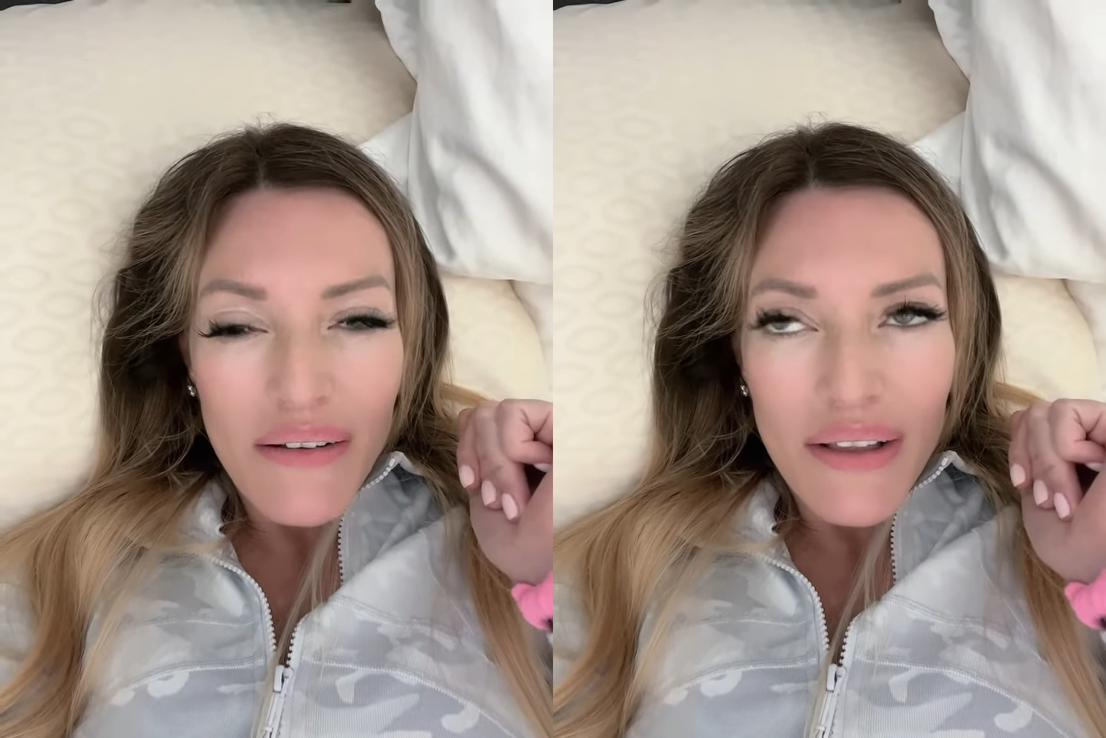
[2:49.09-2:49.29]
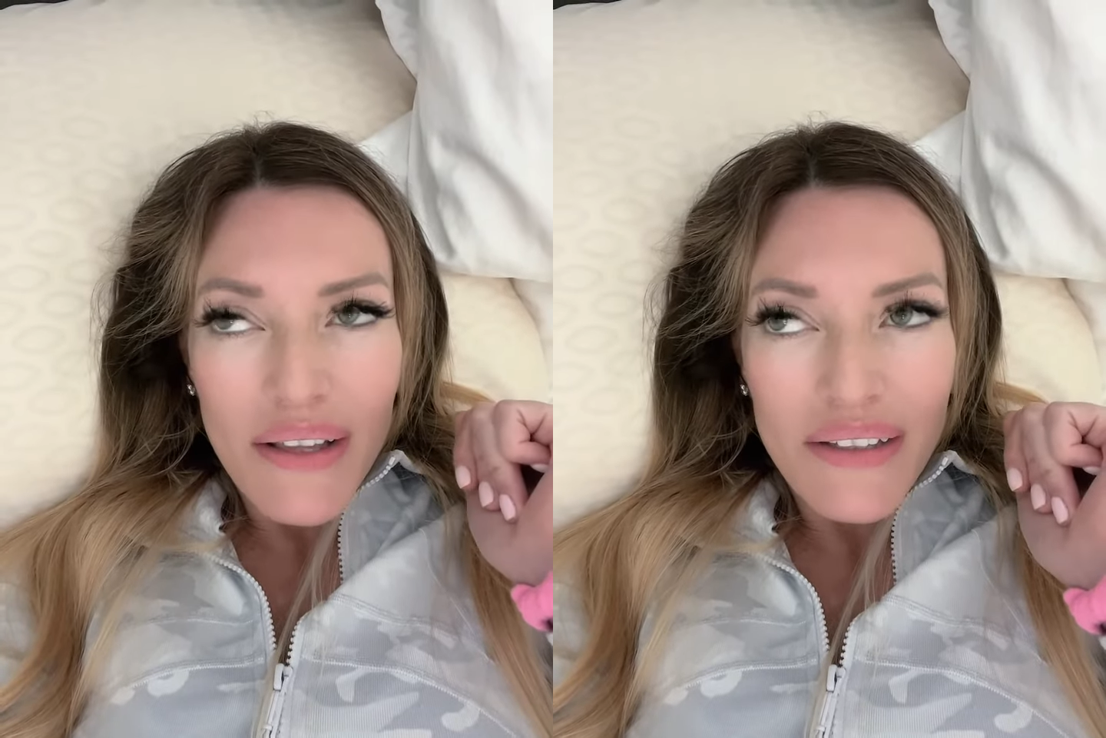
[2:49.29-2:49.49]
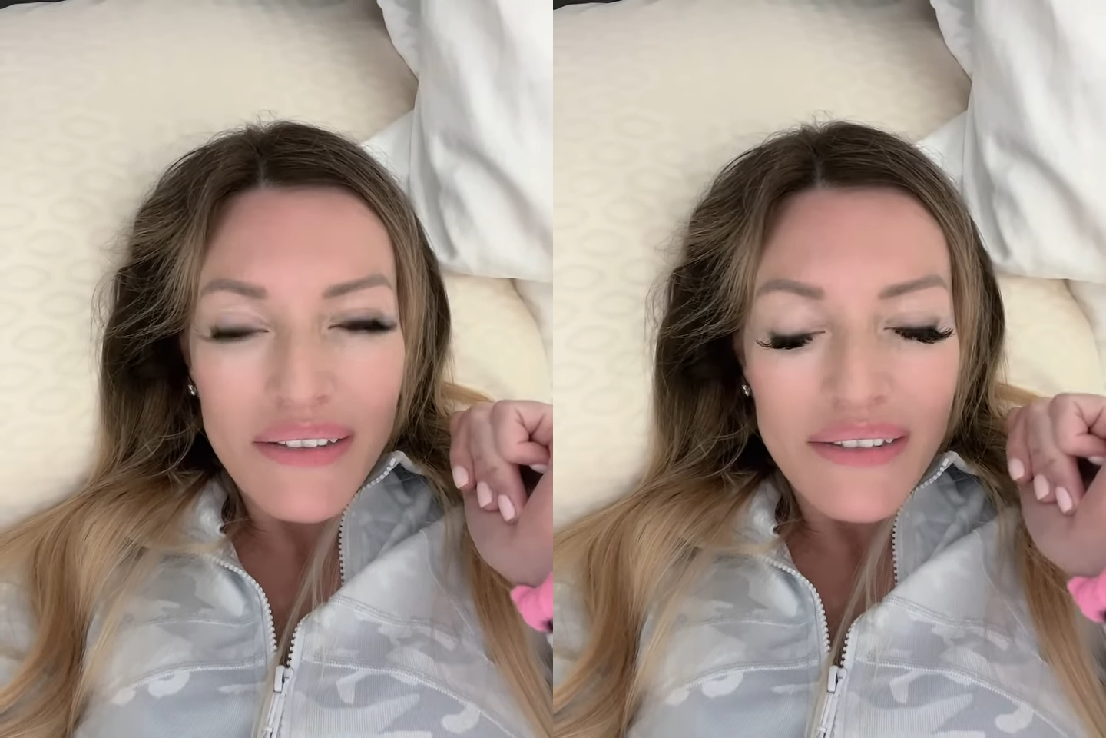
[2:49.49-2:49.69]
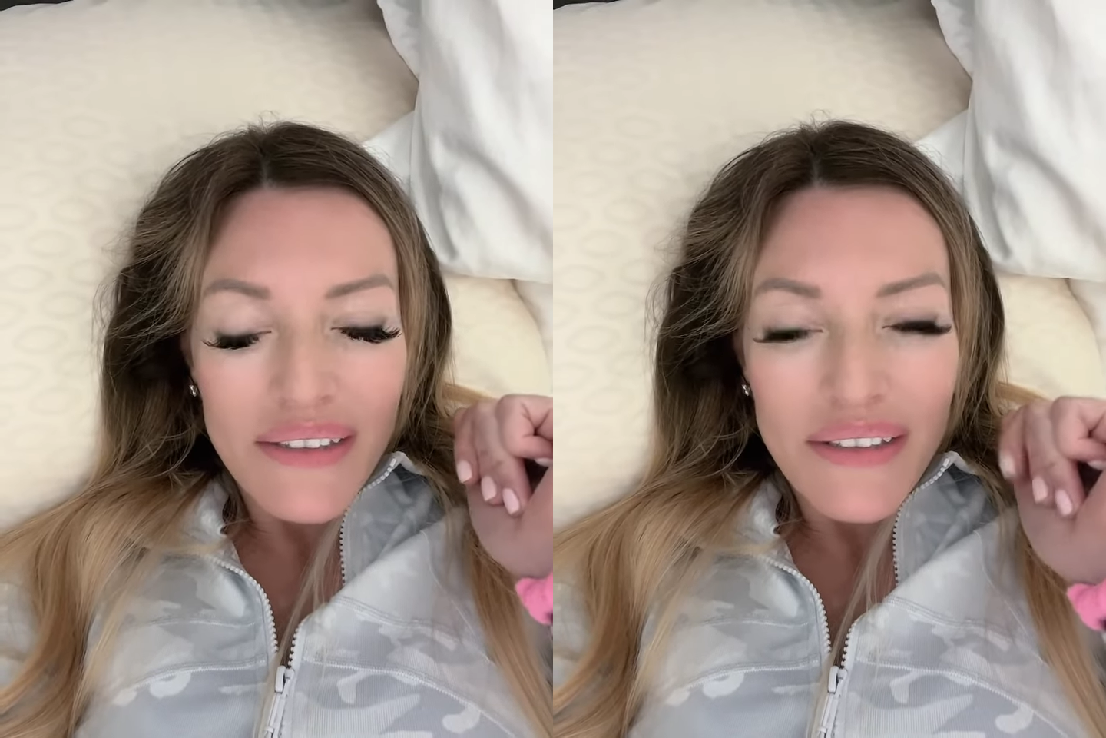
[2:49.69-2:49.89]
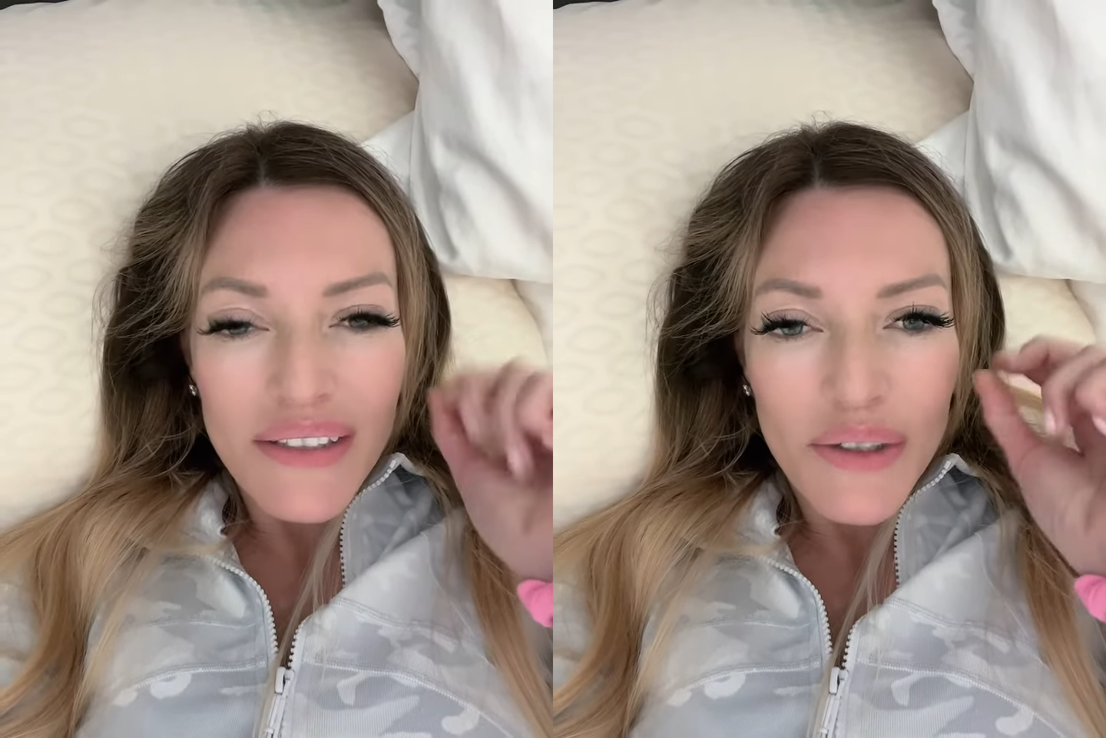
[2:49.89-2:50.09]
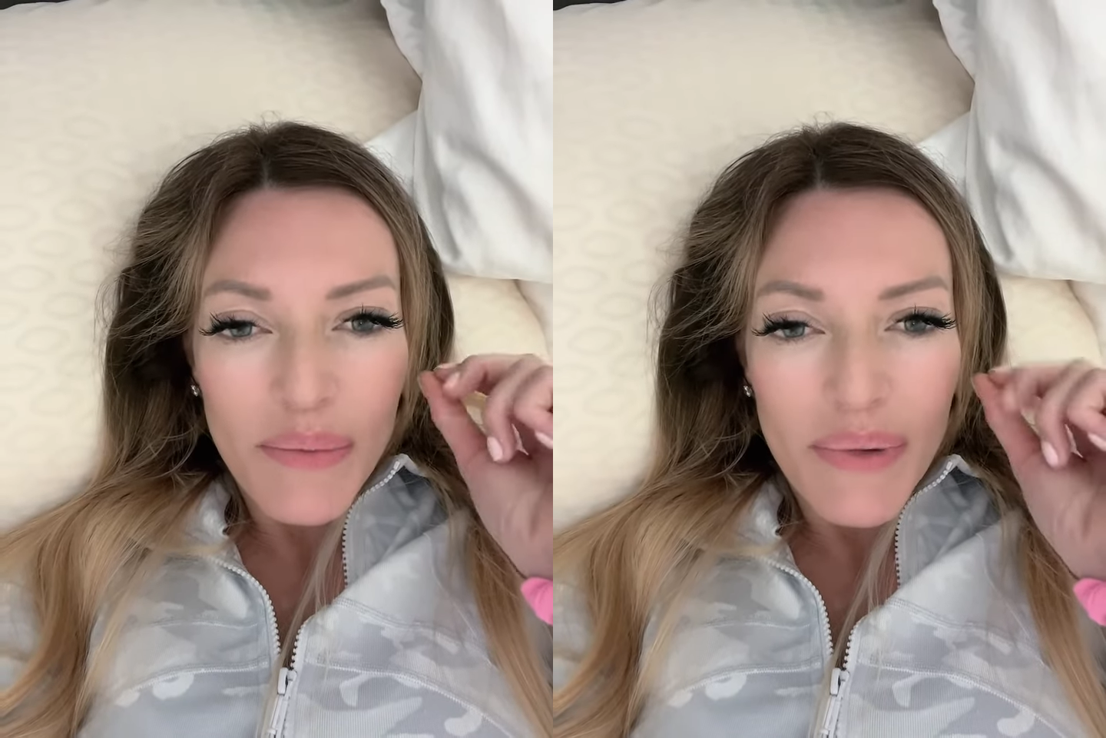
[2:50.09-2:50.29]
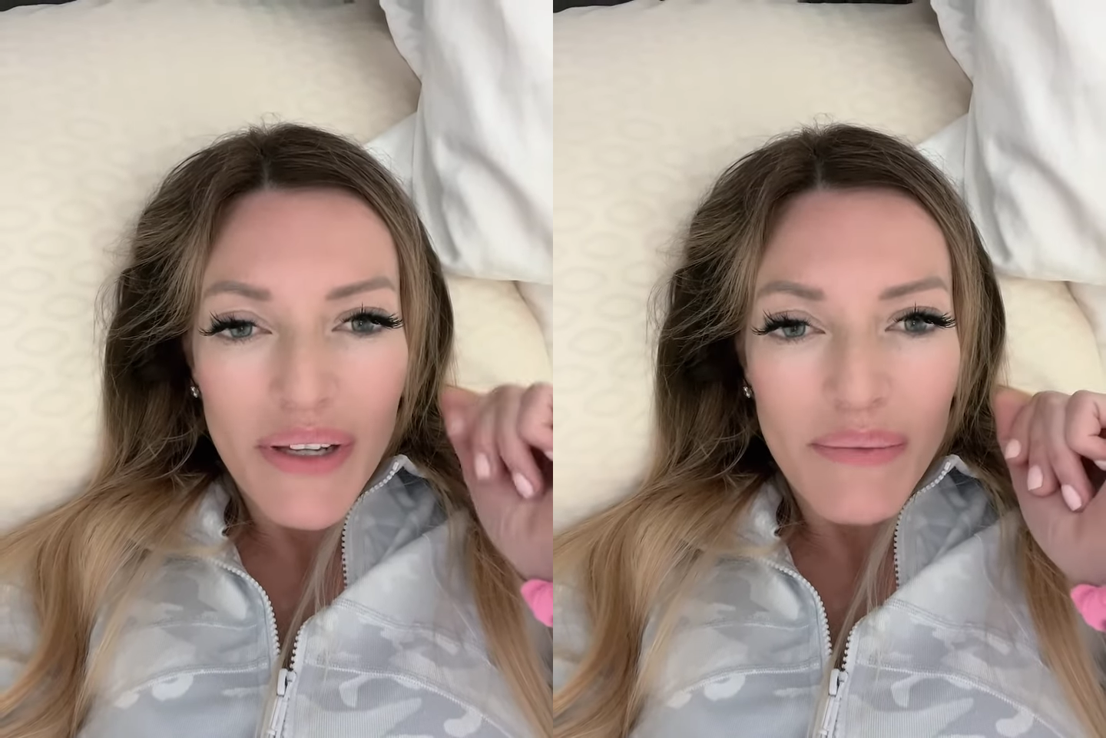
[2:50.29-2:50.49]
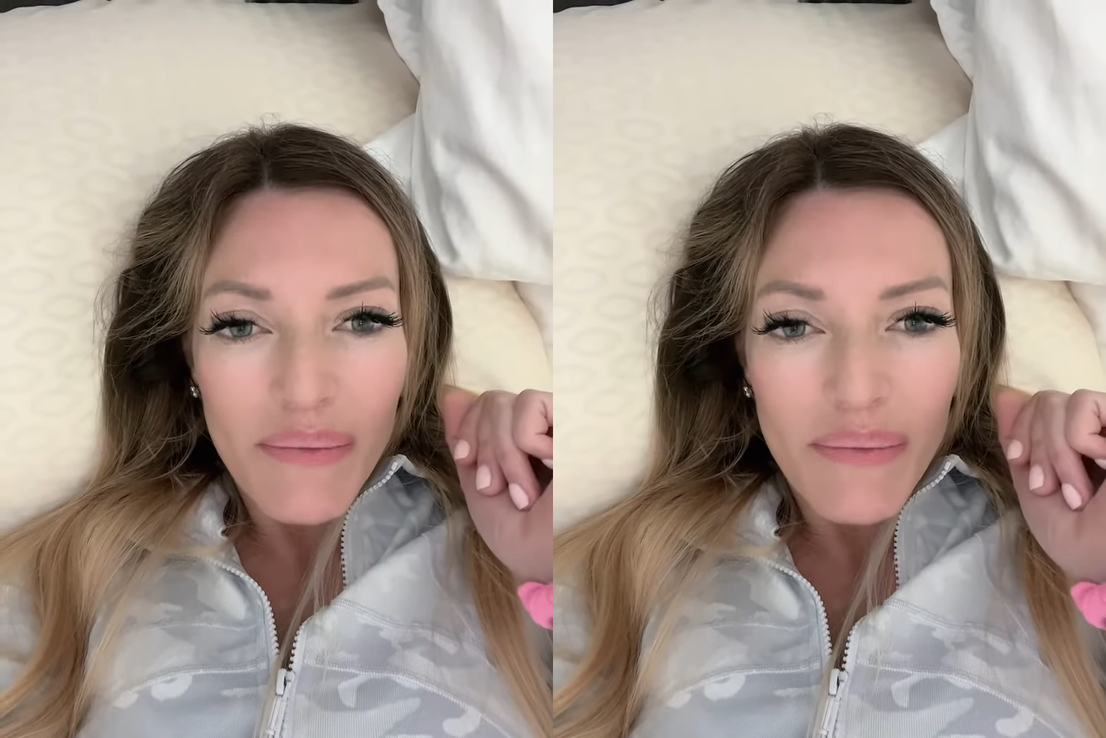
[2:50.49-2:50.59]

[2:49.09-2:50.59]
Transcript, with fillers: Oh, a little bit,